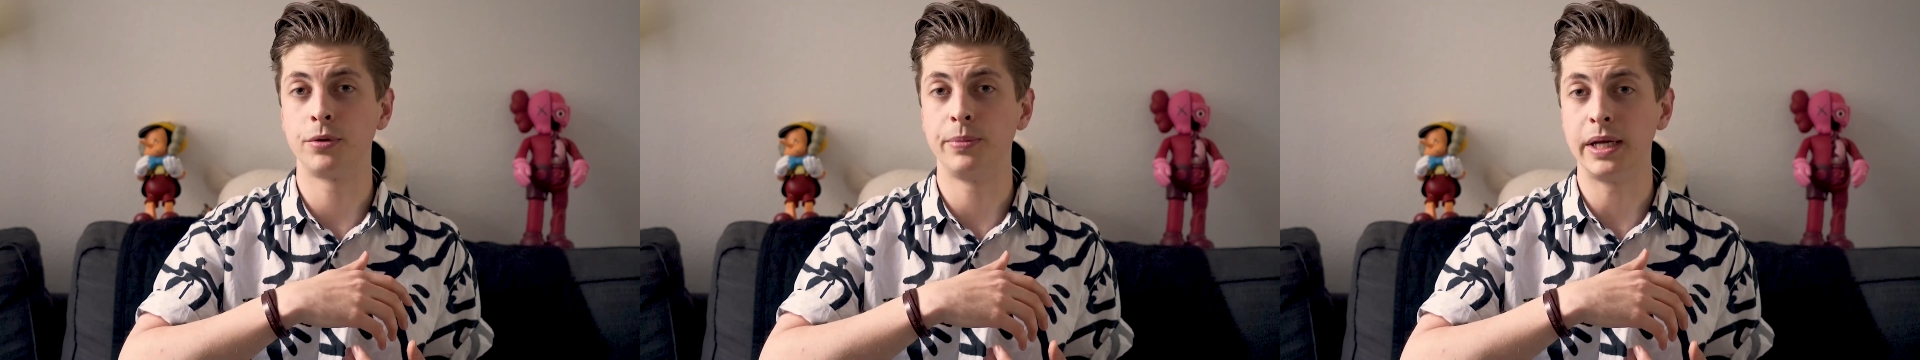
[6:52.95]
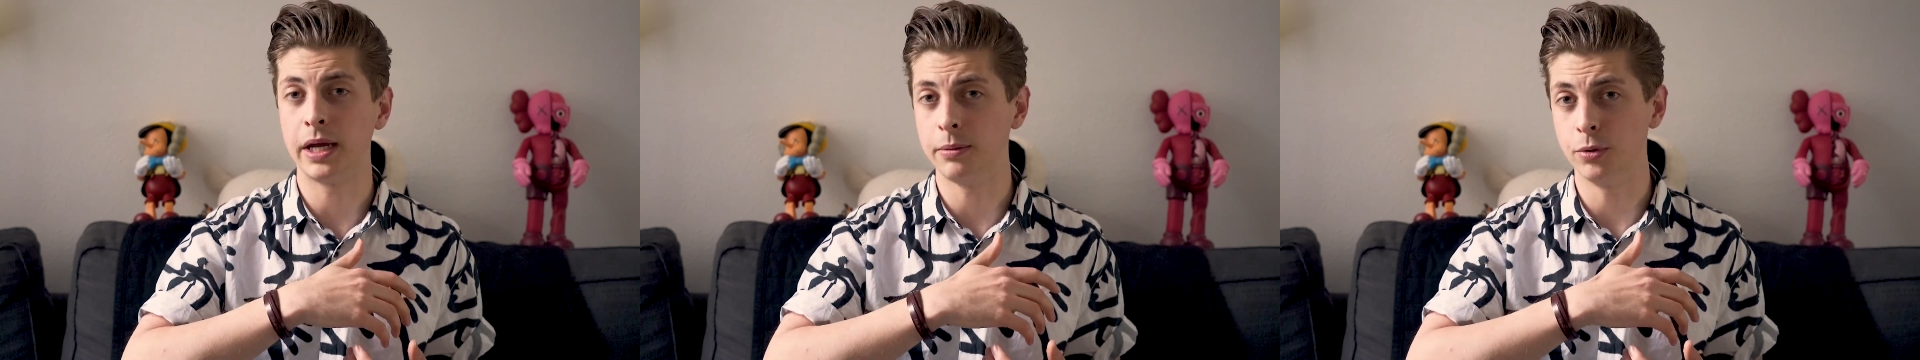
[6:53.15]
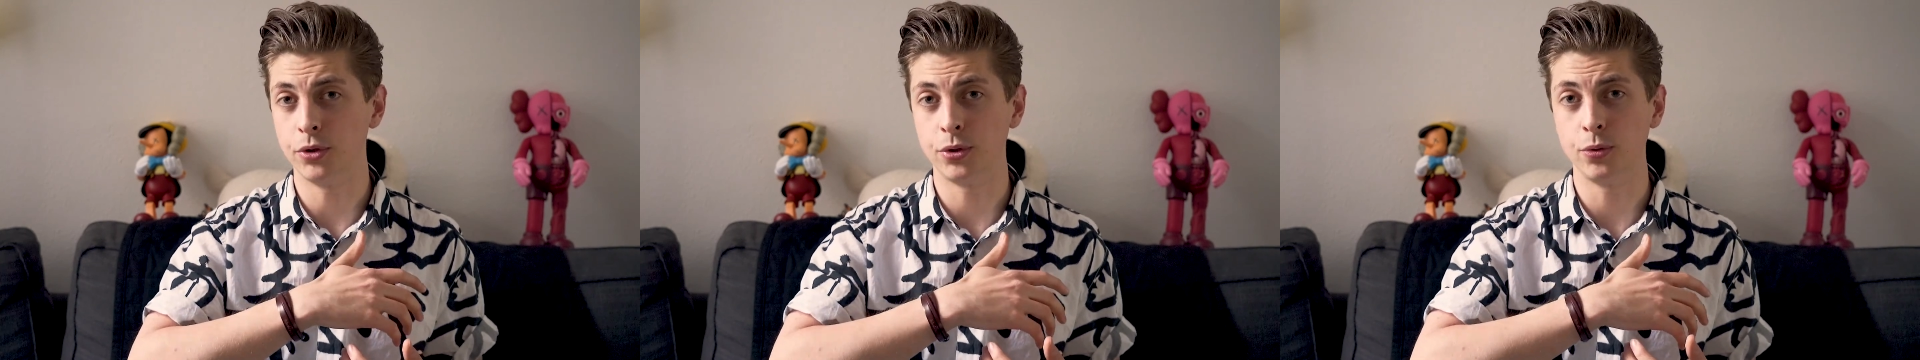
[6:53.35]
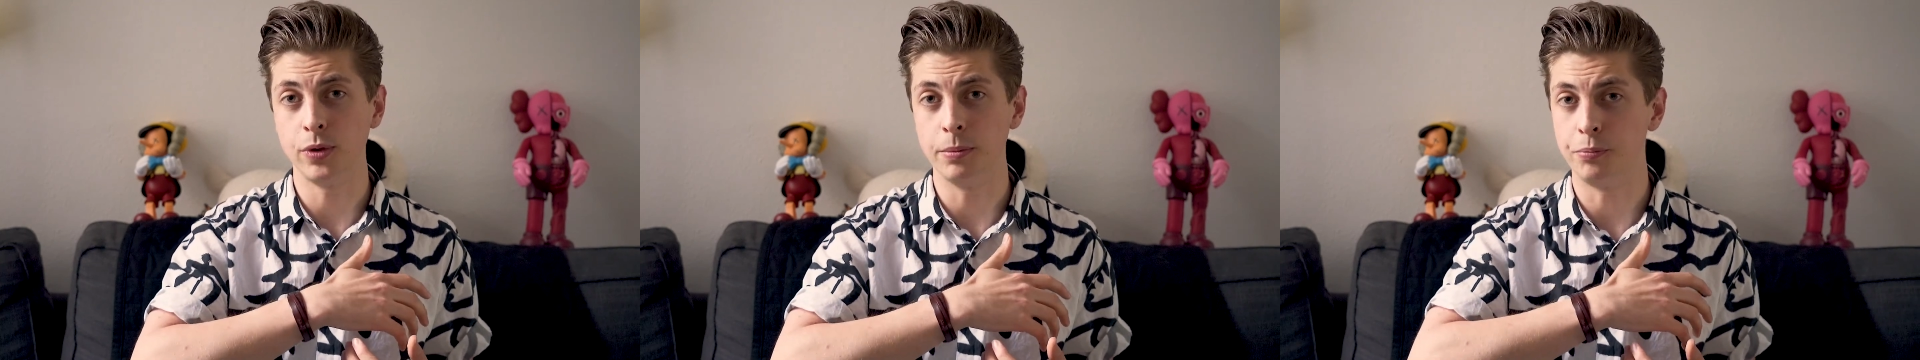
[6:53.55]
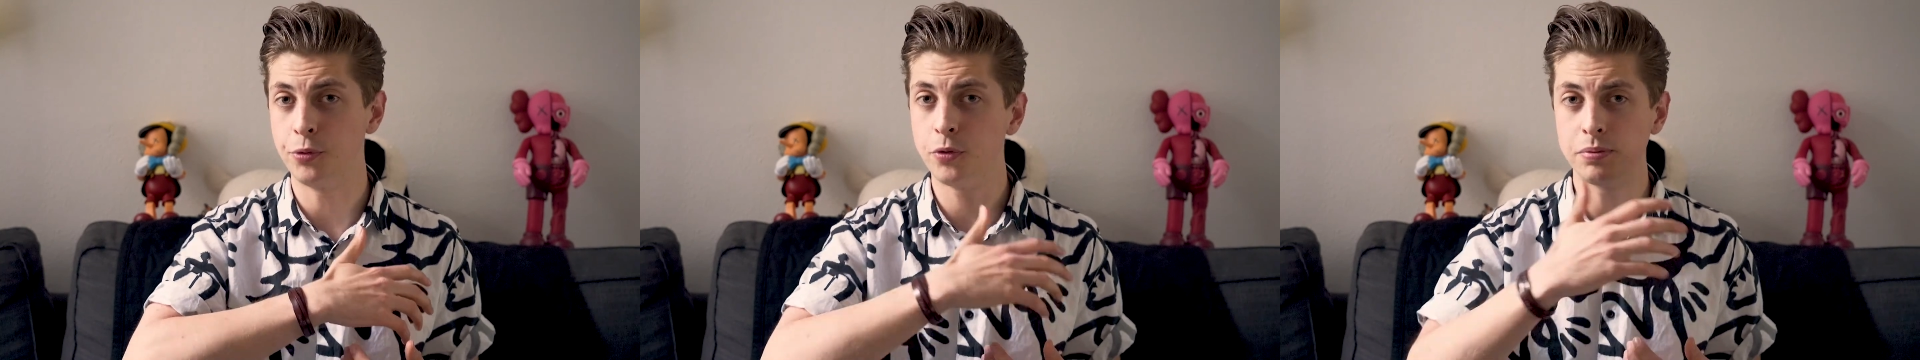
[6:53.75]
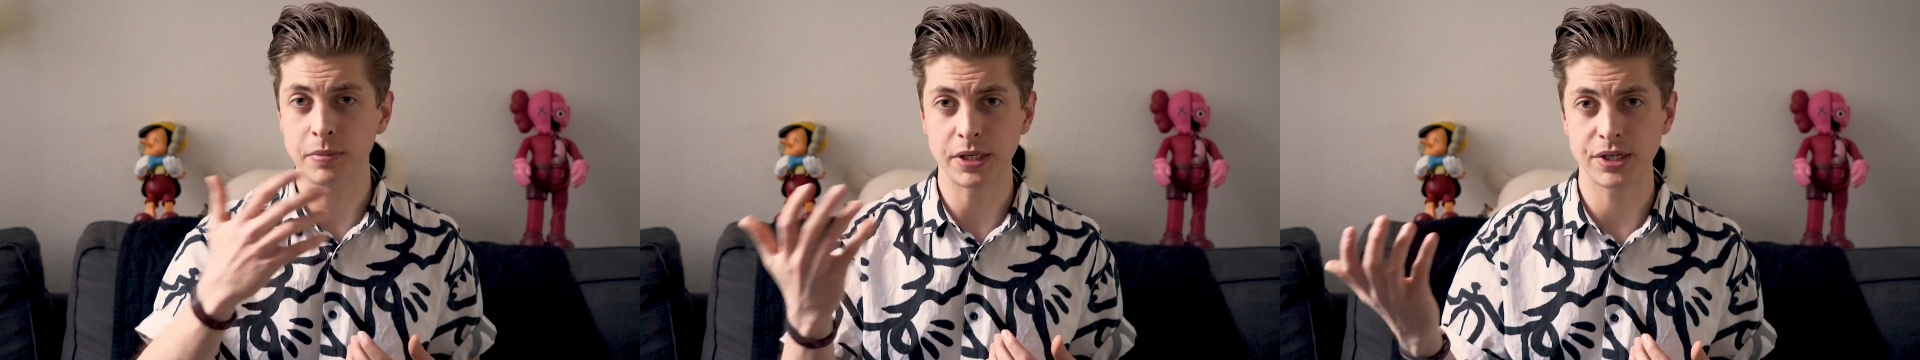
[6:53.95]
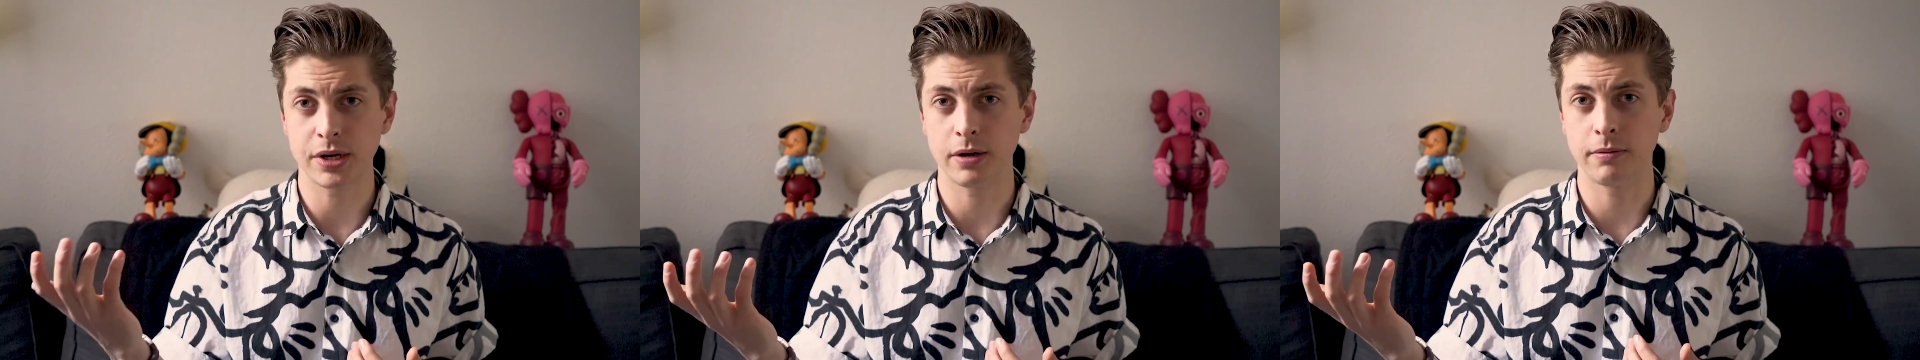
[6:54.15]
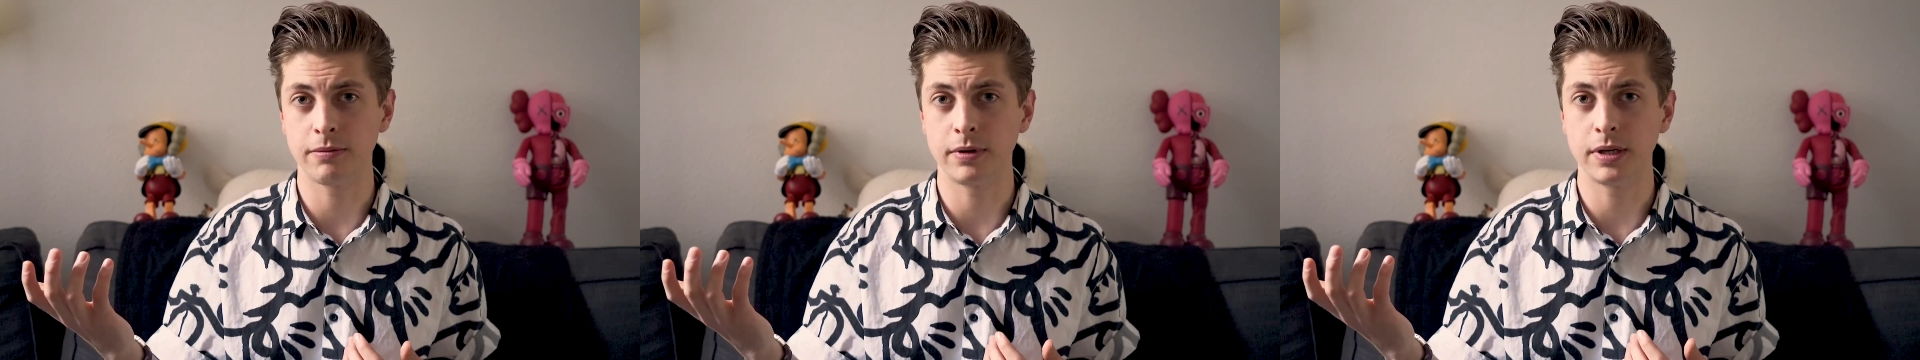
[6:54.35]
to be able to improve
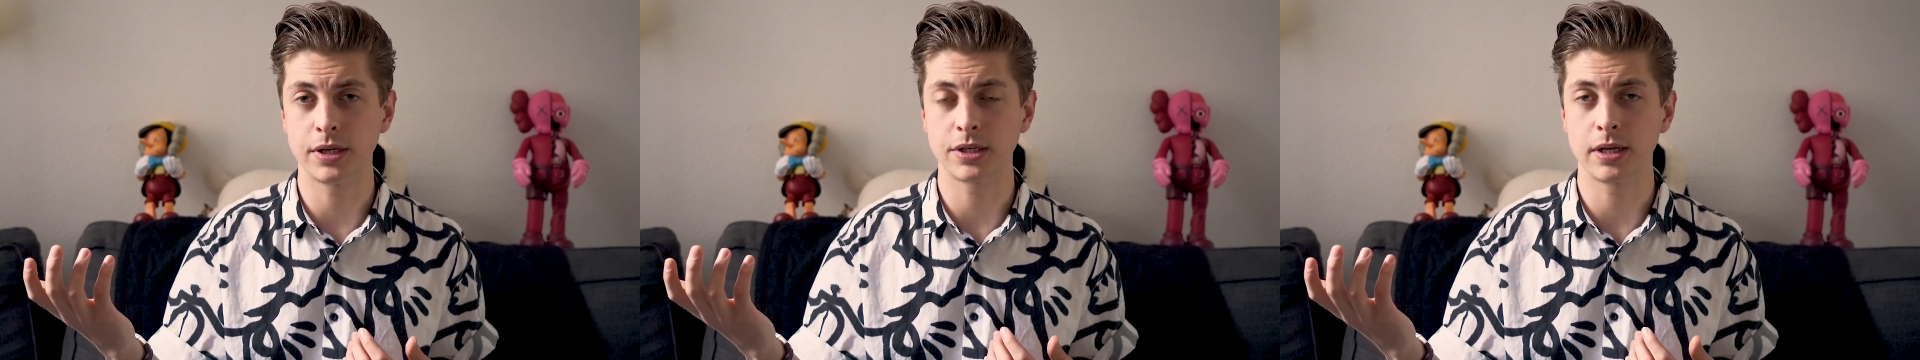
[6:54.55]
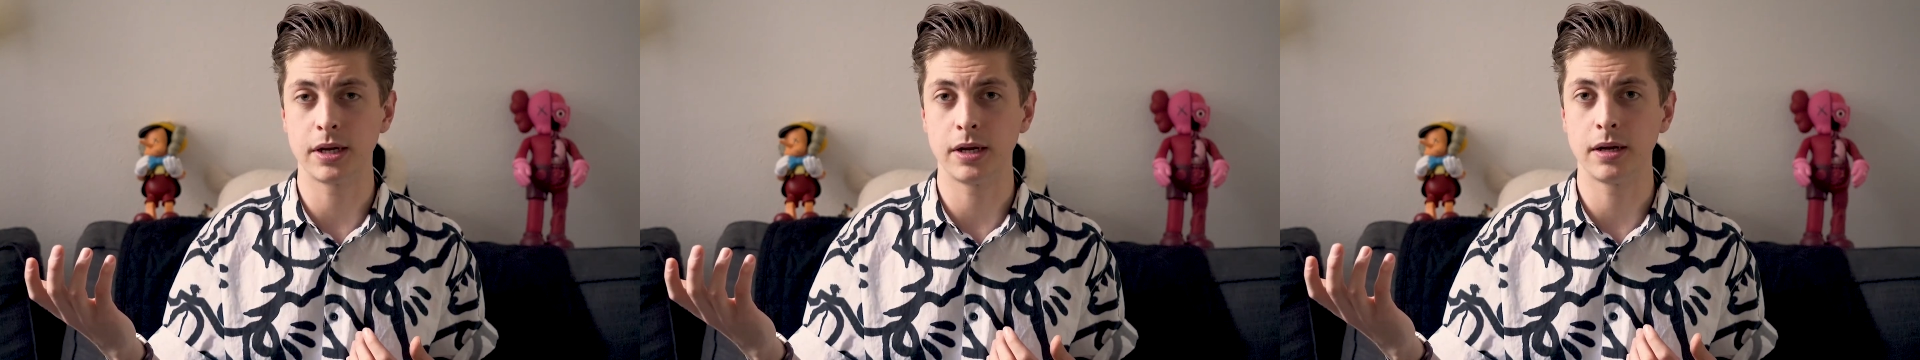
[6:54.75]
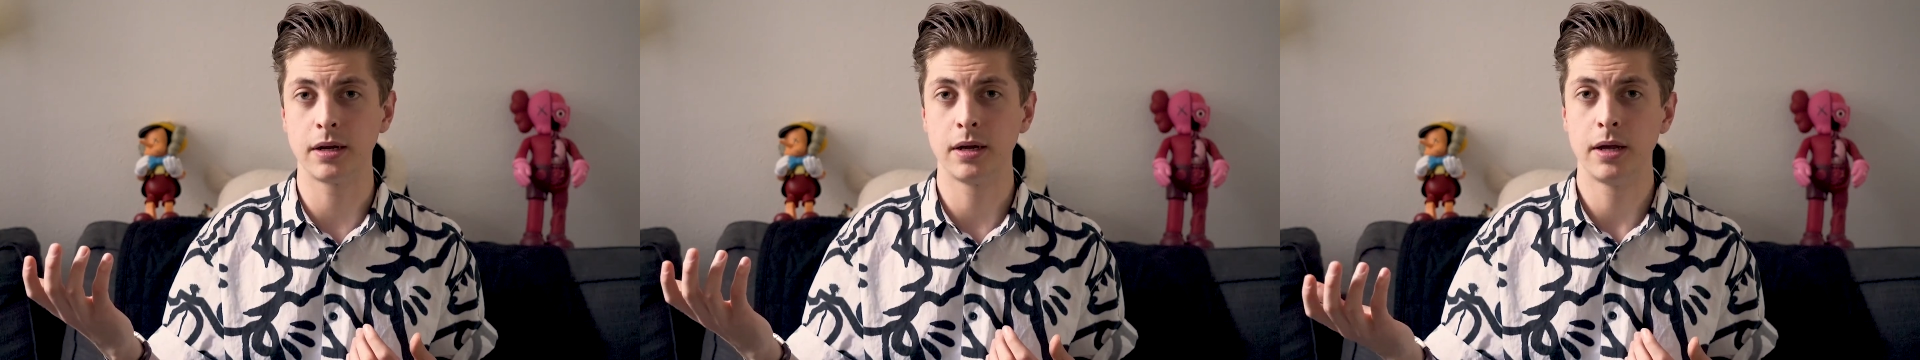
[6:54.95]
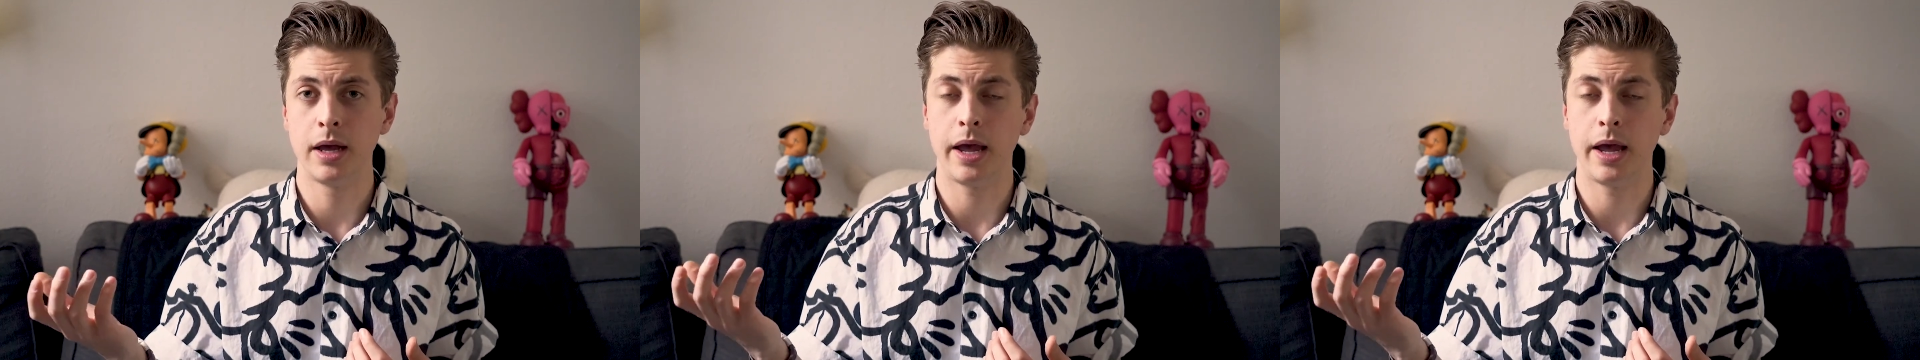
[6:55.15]
myself on this thing,